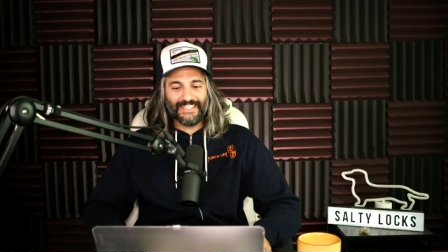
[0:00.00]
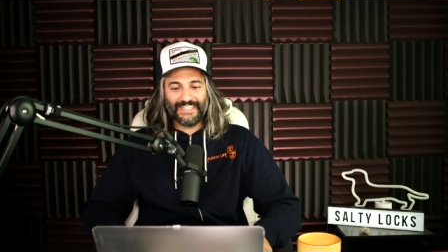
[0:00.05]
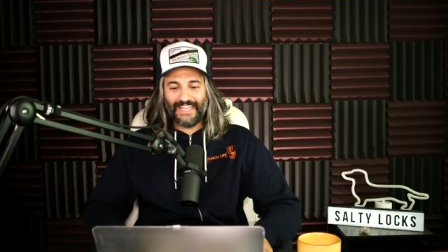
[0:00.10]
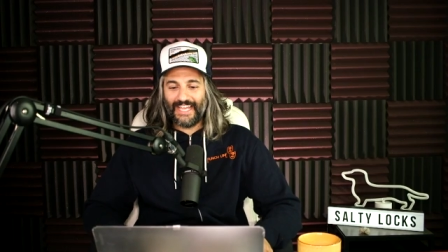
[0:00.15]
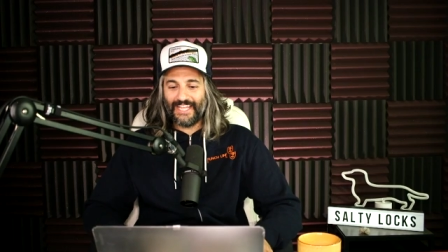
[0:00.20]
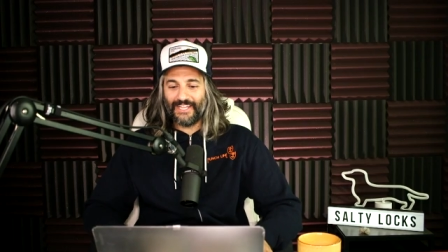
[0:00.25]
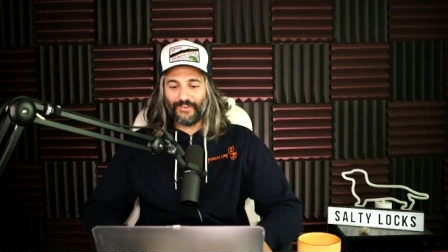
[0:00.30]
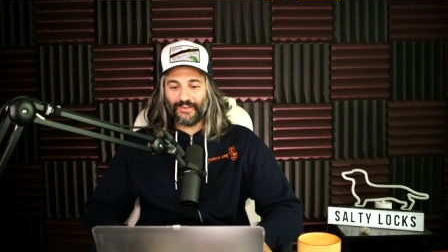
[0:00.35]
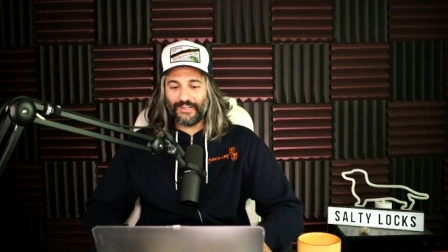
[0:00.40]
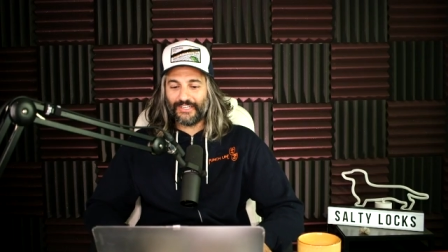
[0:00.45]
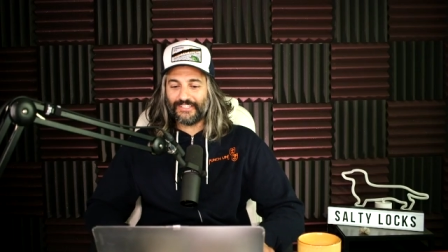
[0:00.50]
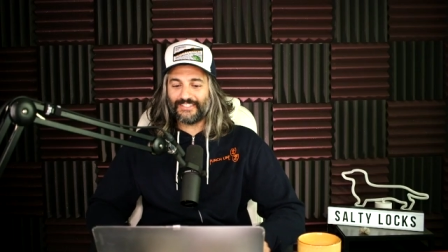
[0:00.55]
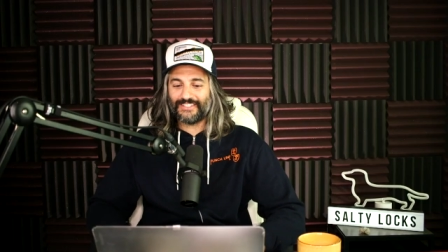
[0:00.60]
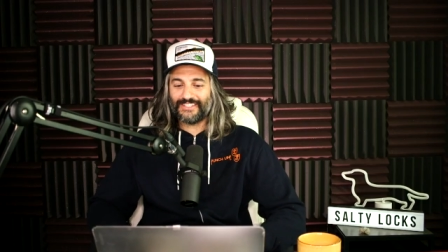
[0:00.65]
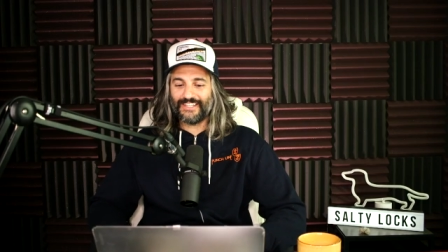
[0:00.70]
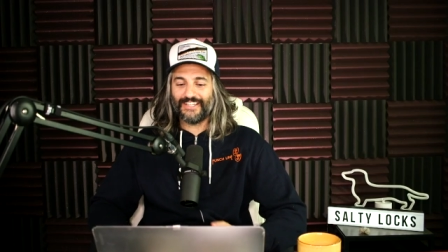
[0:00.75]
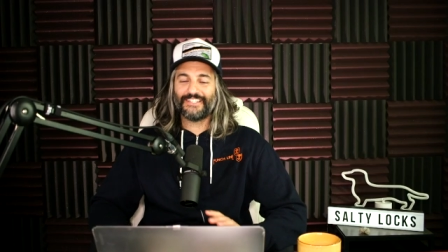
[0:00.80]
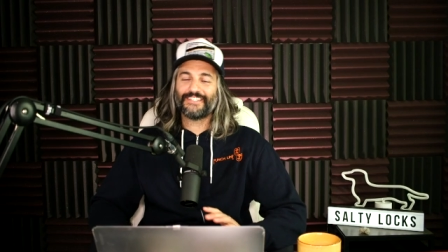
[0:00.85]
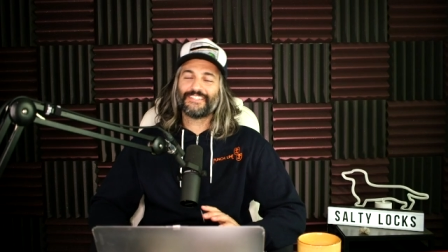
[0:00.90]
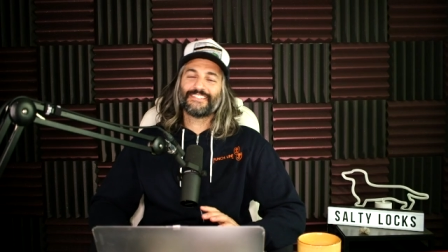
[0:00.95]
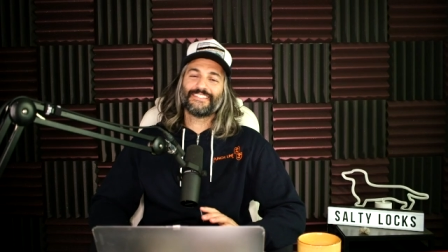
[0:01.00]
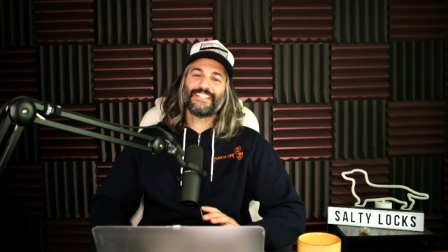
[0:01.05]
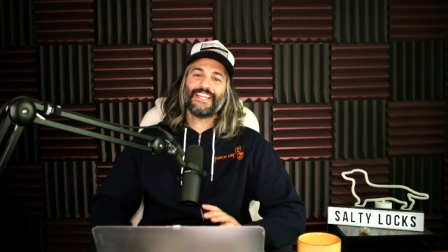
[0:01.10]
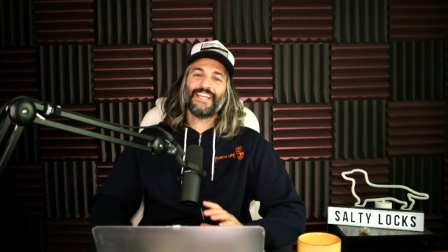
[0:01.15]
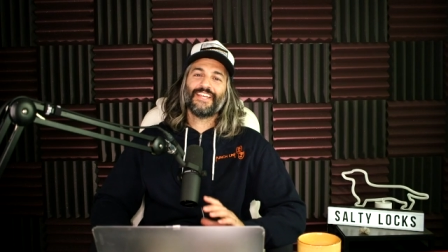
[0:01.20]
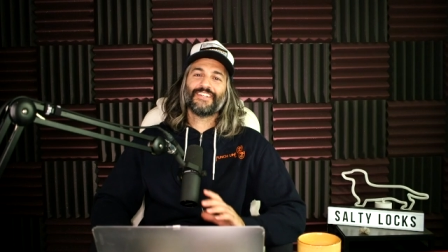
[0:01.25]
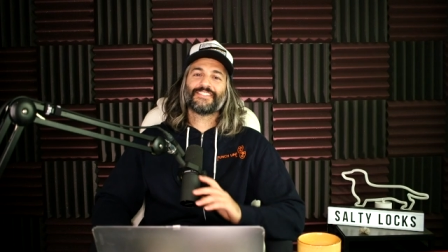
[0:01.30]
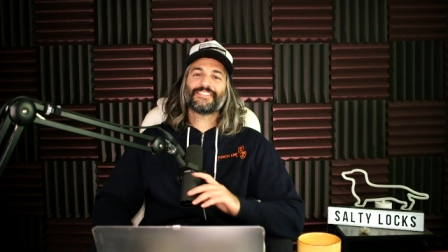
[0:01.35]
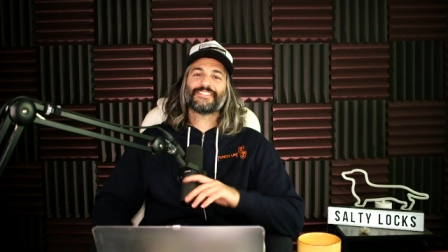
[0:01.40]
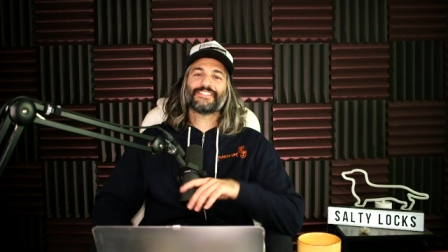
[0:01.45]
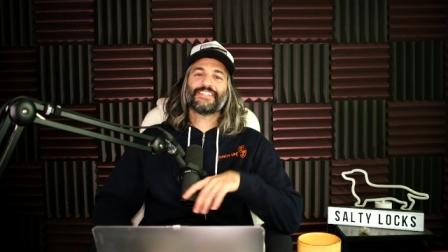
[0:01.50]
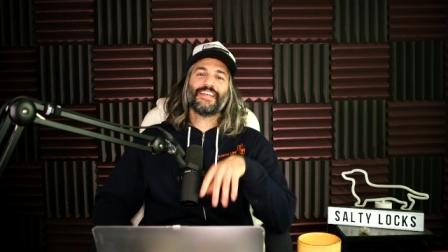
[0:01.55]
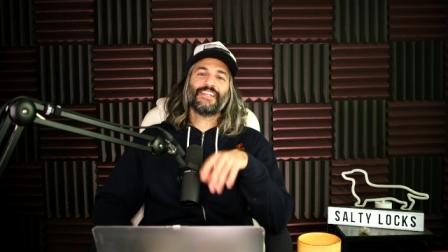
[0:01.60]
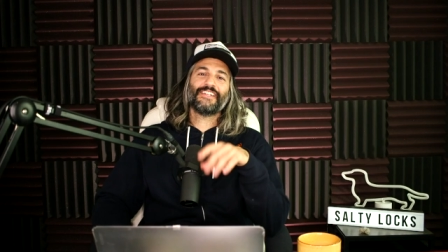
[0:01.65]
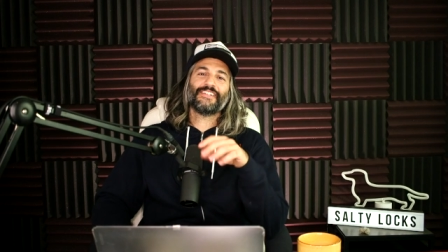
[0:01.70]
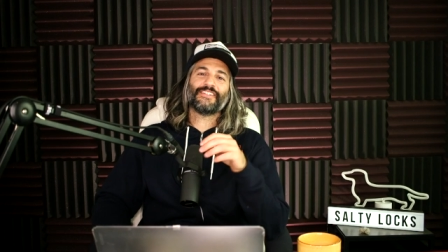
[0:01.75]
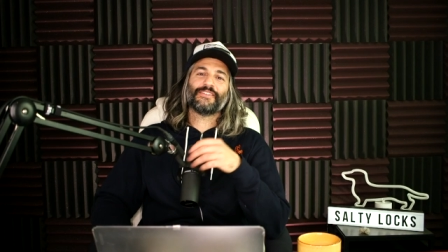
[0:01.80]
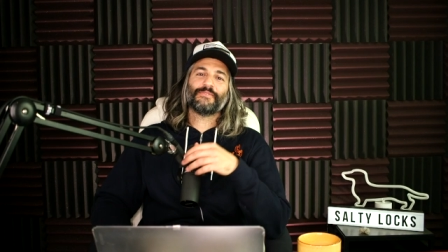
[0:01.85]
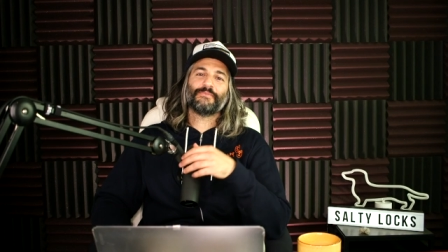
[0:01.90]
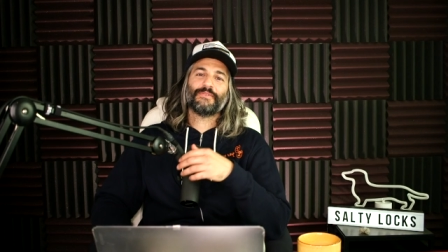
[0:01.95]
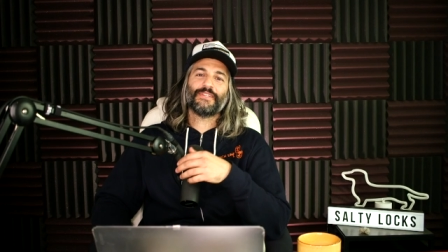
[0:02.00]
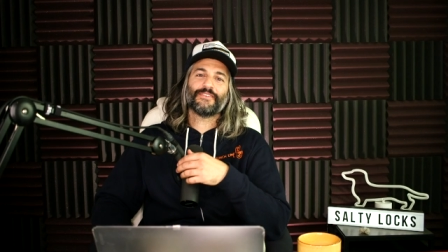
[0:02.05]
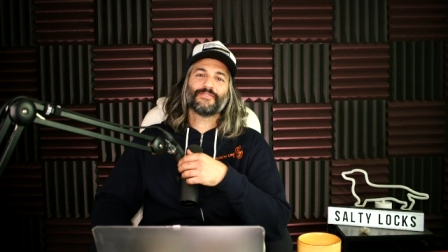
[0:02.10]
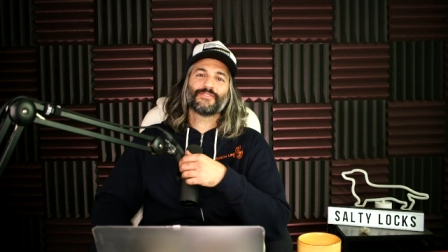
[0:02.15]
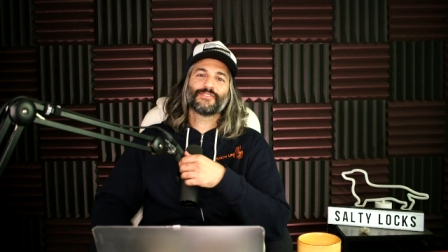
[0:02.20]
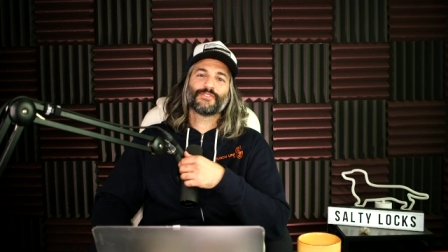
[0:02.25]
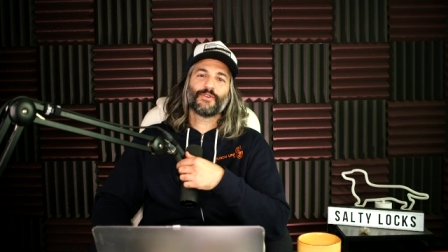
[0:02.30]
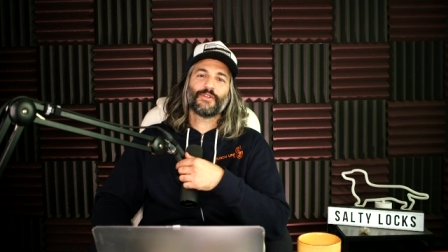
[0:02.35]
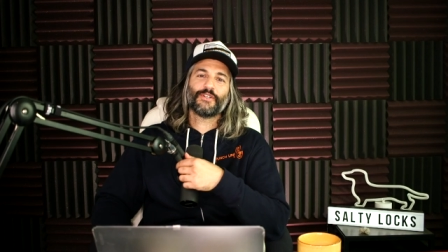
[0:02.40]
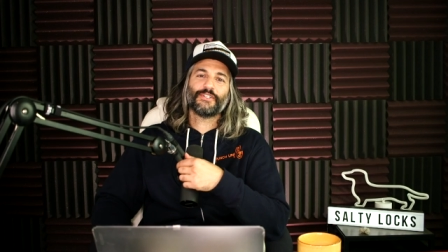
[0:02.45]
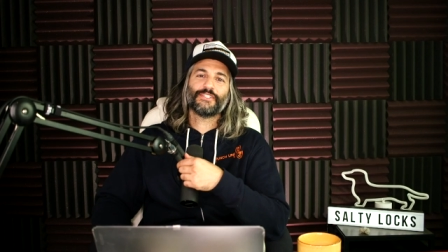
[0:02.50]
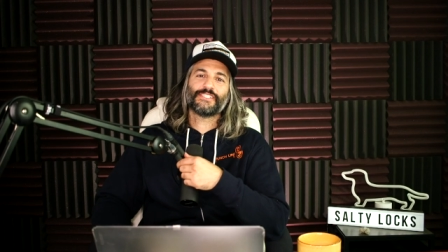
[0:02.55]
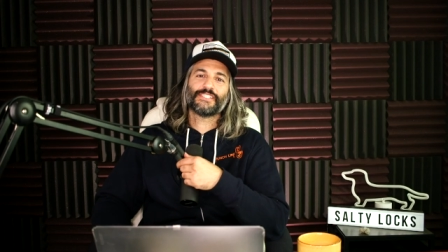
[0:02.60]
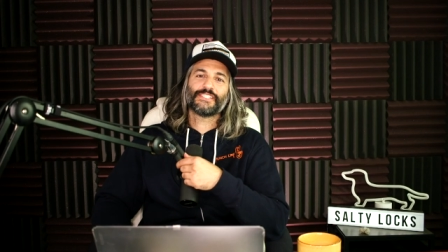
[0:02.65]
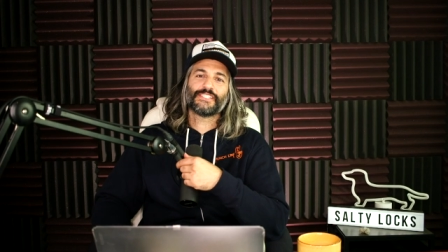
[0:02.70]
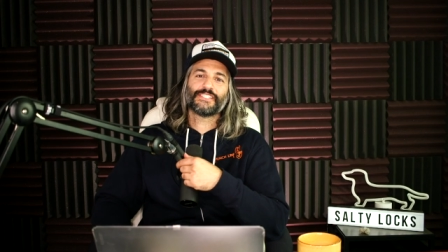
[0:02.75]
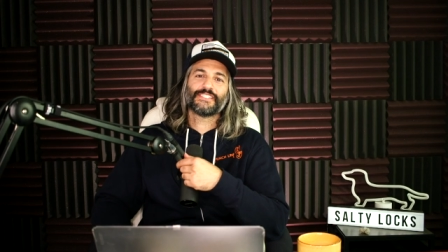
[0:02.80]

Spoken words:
that you are a son to me of sorts.